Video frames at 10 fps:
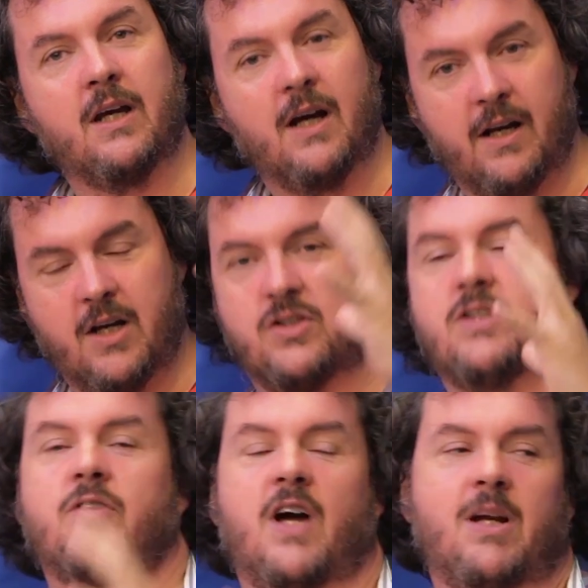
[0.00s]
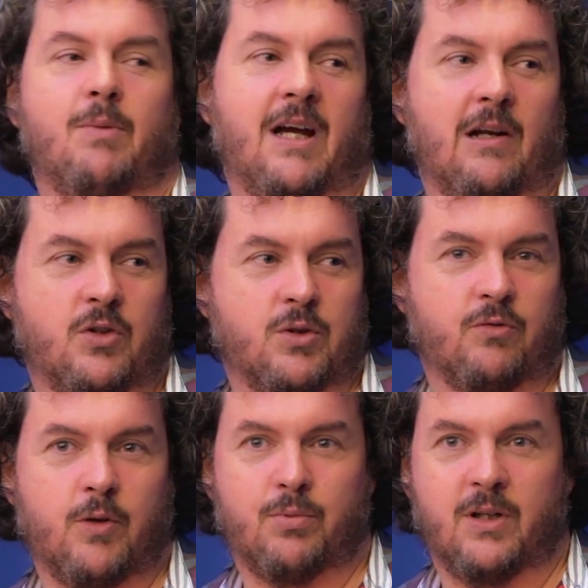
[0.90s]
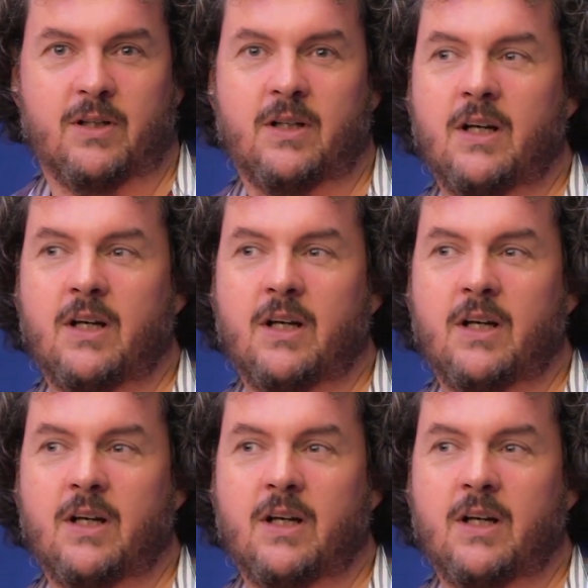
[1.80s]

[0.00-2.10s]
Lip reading: and I should divide it by ecological footprint.